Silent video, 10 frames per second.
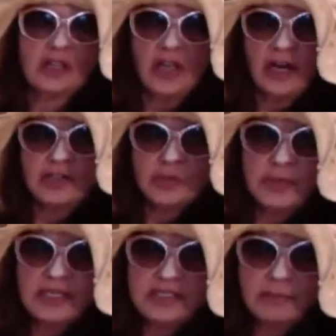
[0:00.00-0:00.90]
larger
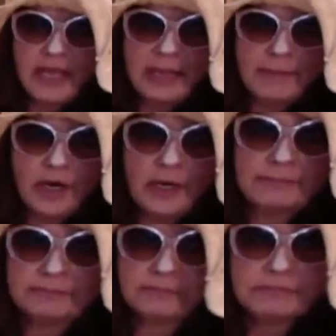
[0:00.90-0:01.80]
piece of
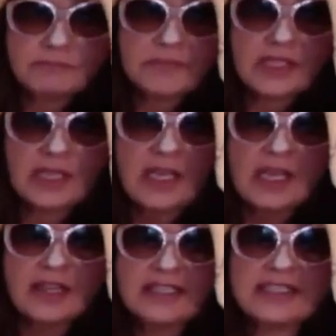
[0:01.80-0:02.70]
paper.
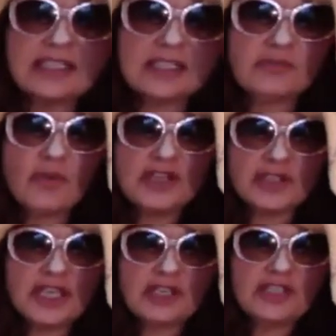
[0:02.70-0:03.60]
Let's, Rachel,
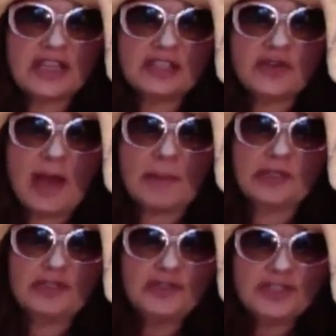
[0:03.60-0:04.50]
can you take the Tropical
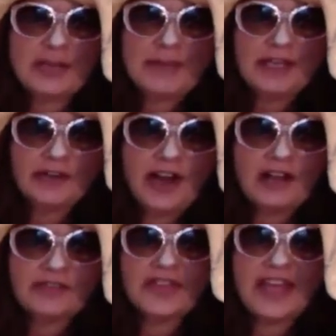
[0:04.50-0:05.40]
Tuesday banner
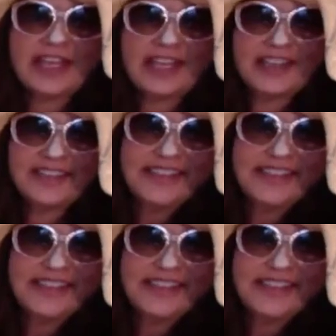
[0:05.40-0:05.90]
off? Thank you.